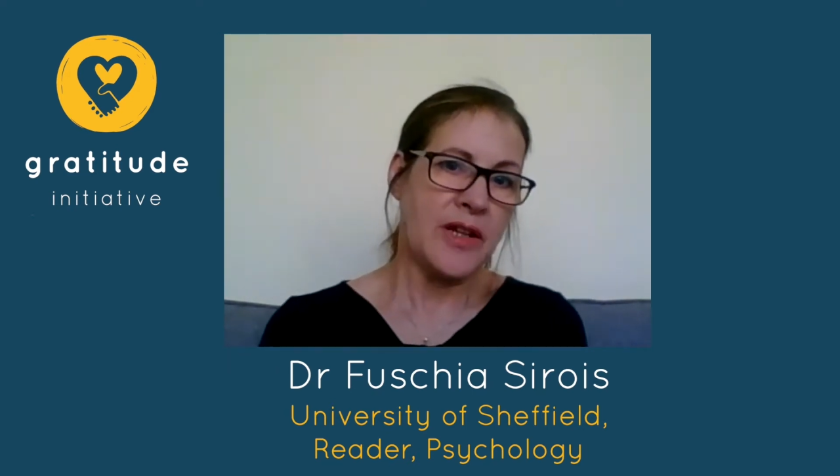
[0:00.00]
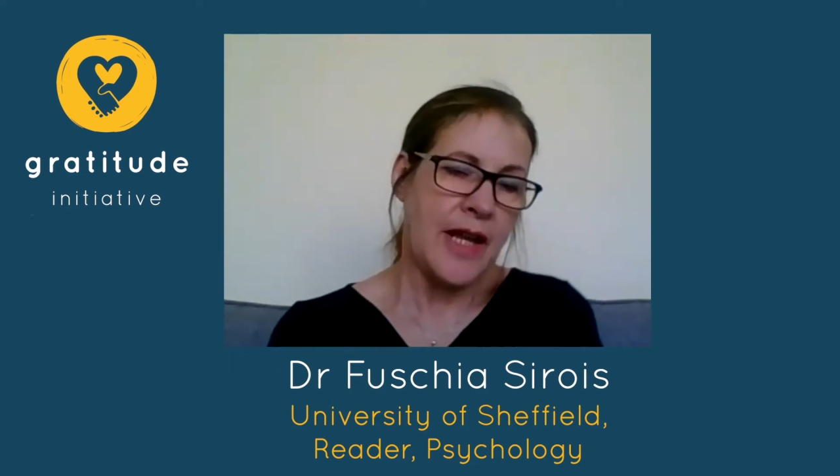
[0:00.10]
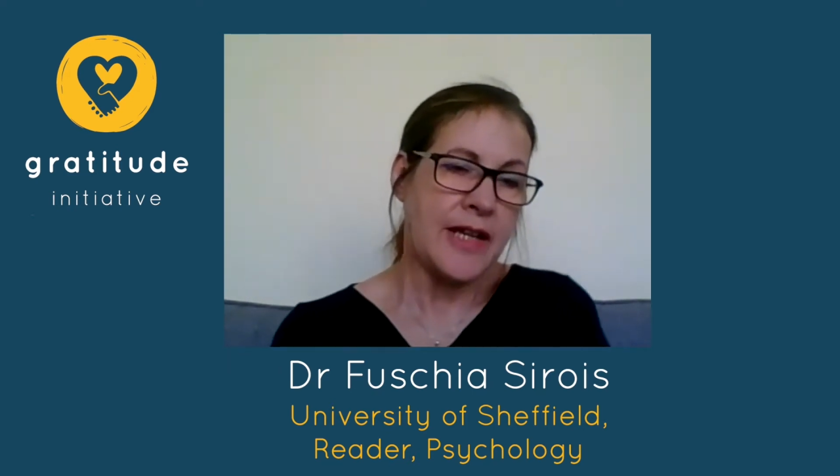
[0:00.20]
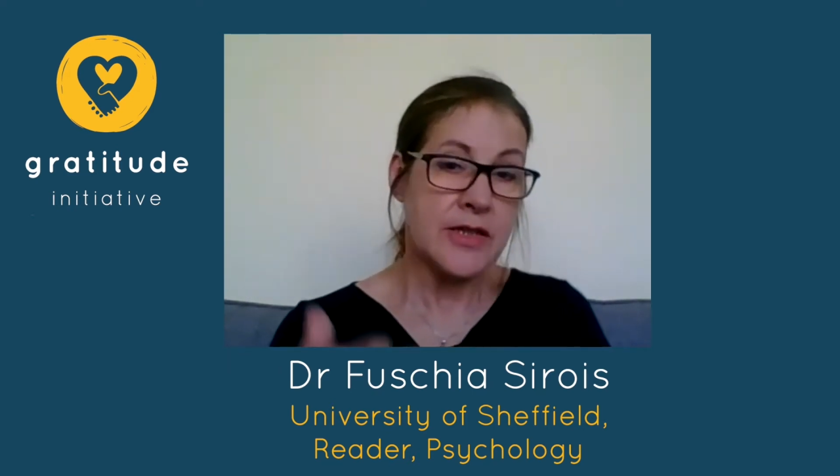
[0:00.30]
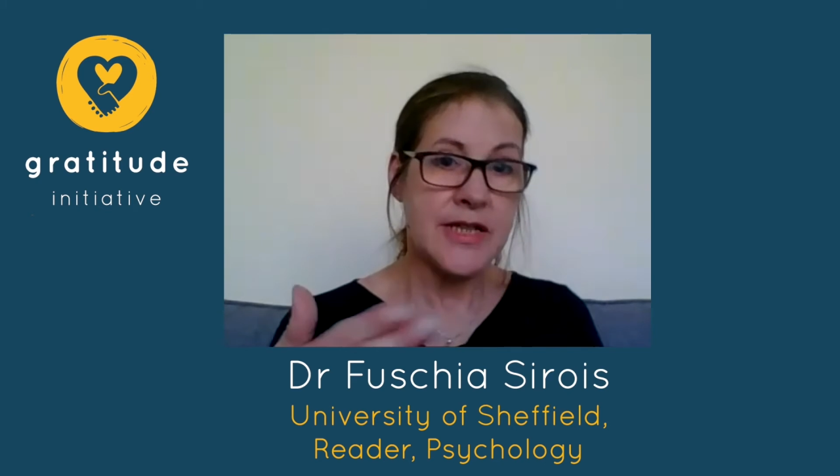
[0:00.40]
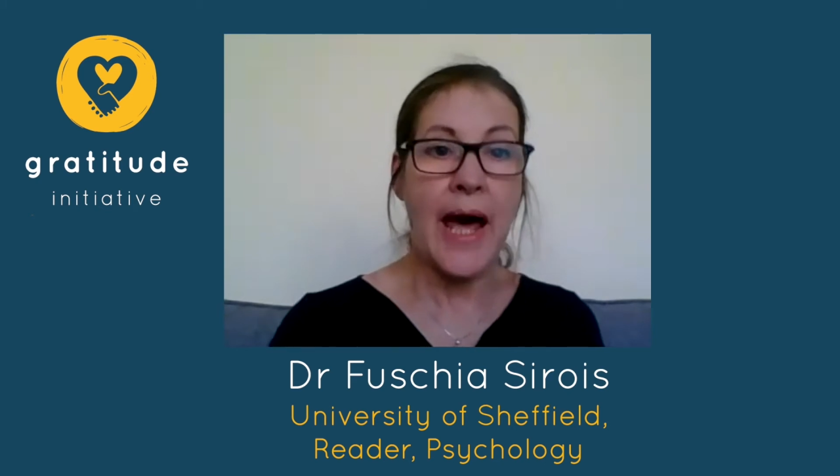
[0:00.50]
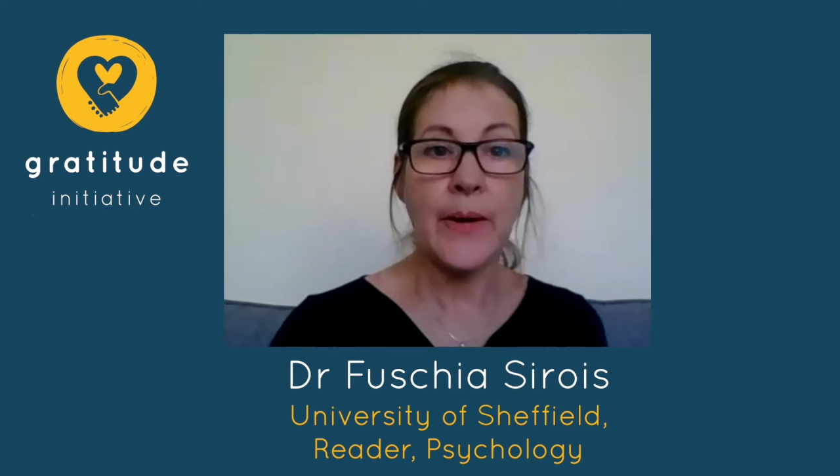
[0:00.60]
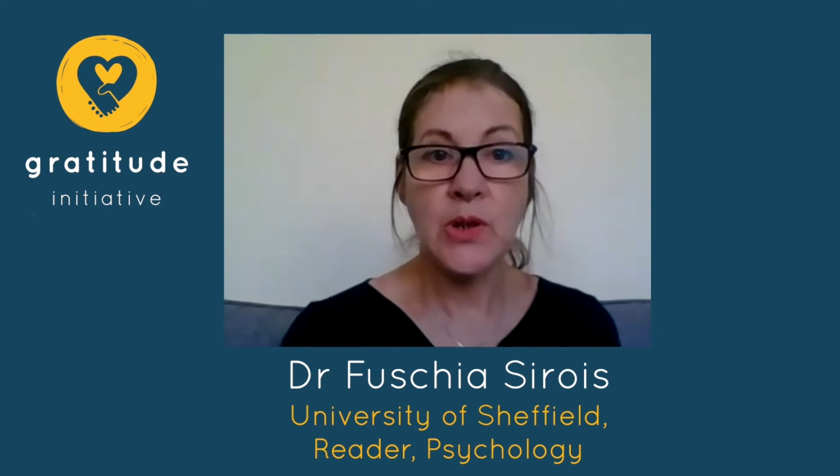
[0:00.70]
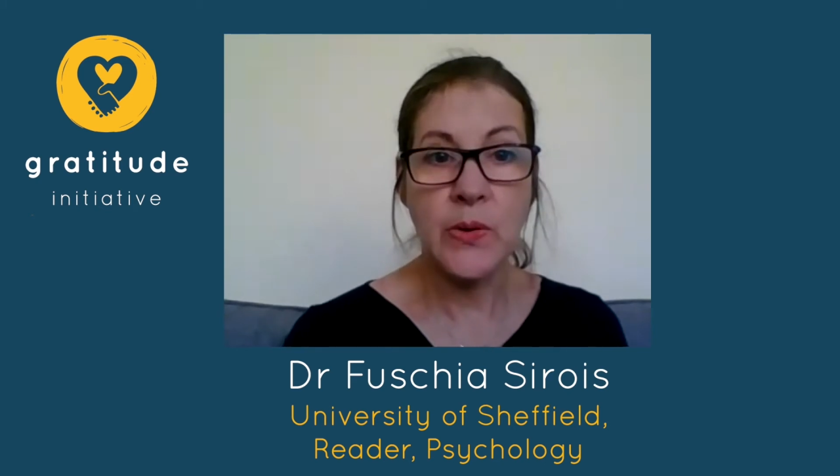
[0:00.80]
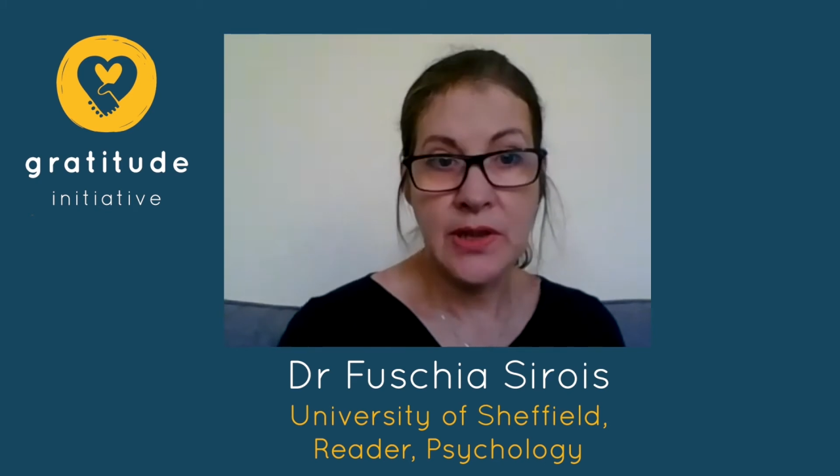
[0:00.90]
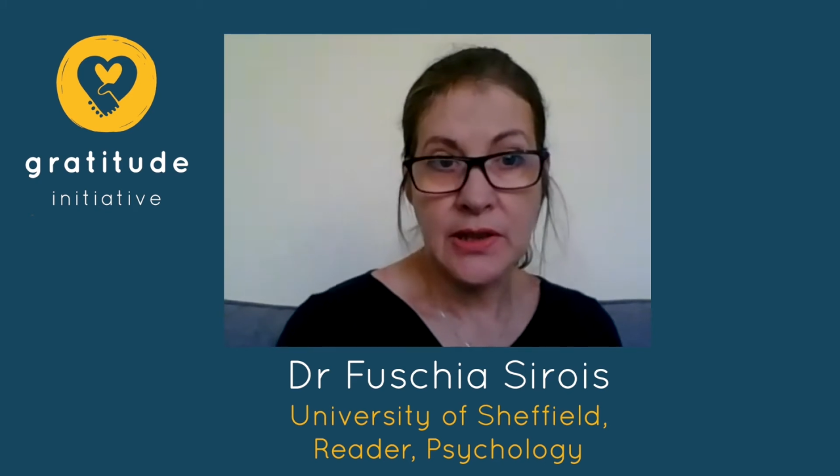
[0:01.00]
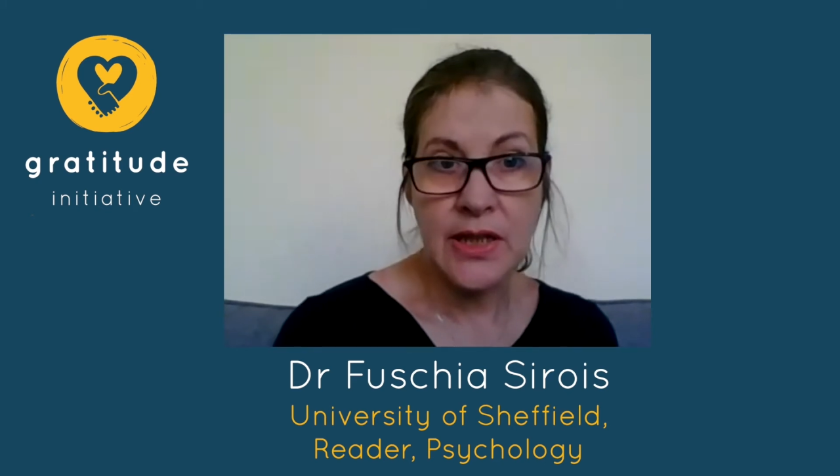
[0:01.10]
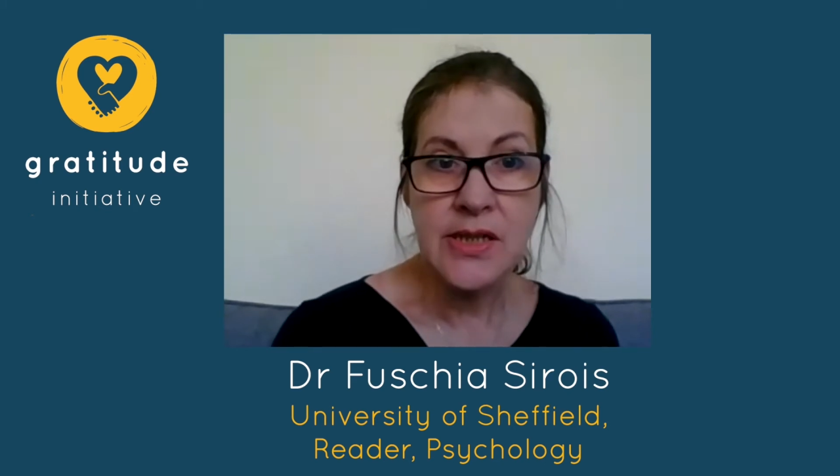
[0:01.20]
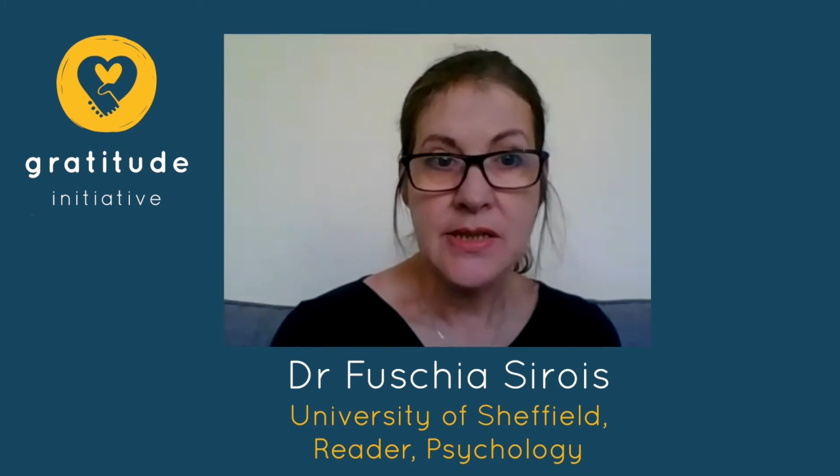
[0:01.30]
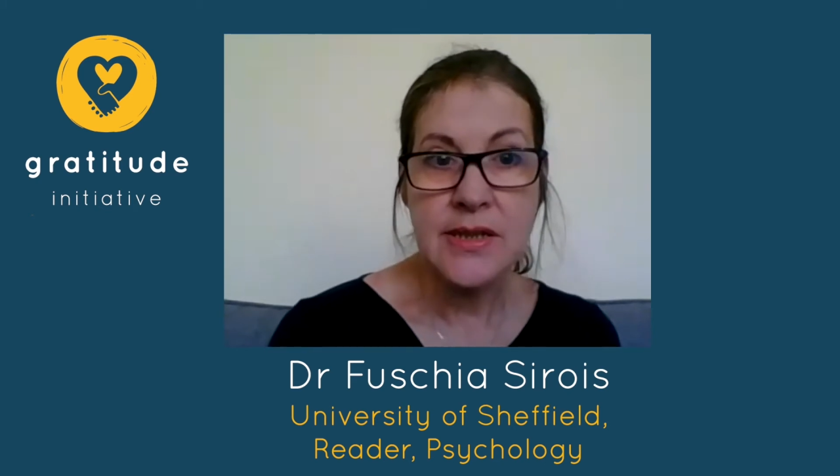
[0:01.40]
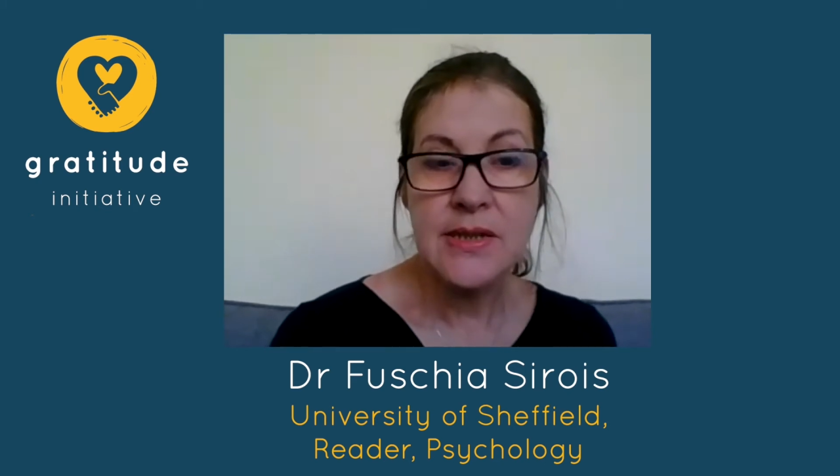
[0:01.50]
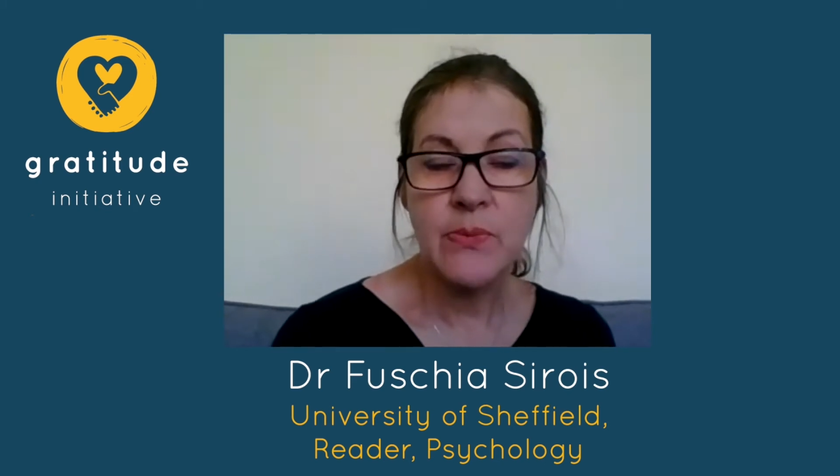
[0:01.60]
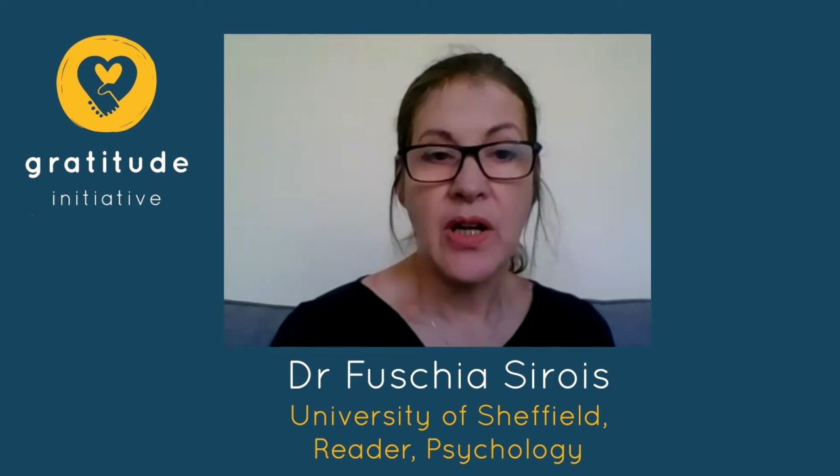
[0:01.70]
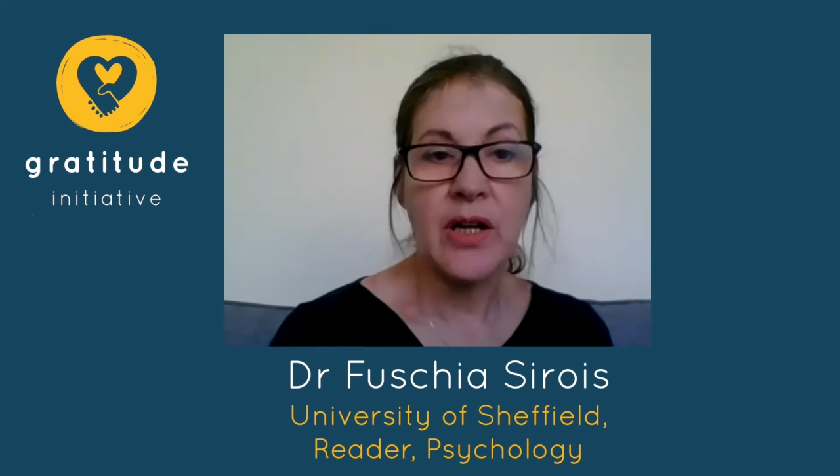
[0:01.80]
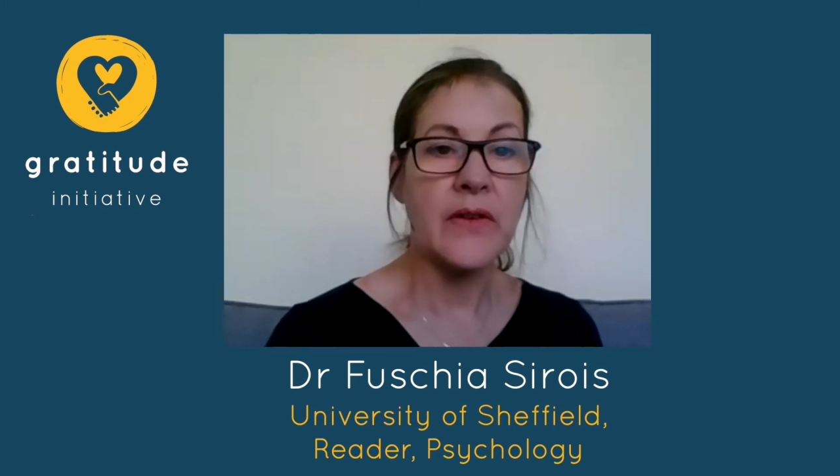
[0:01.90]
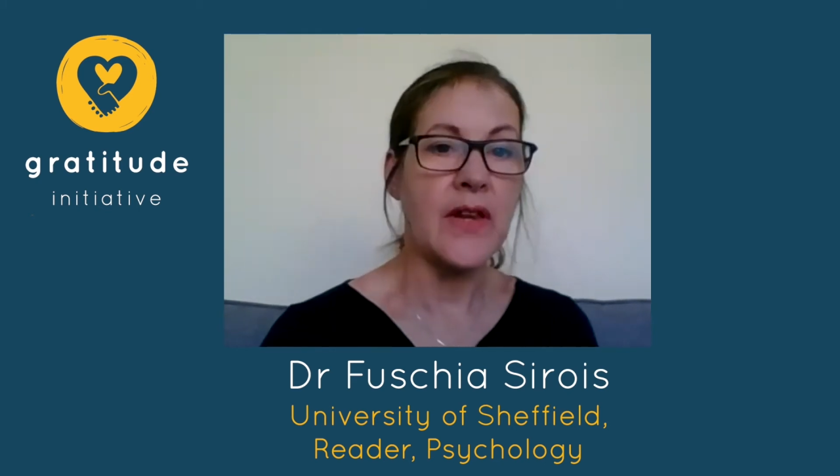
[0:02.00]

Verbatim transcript: they could download the lists as well.